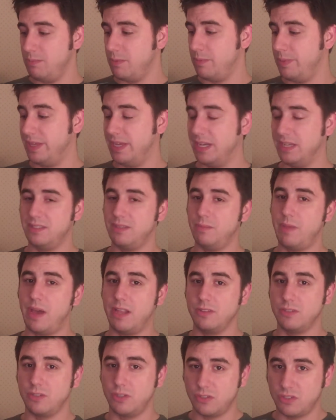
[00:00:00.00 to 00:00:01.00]
but because the
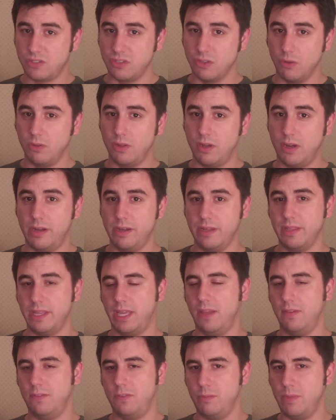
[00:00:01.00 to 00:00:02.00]
battles are so long,
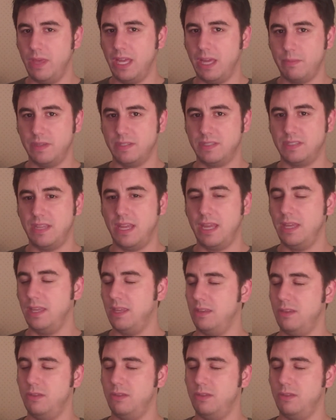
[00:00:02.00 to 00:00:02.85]
like if you make a mistake,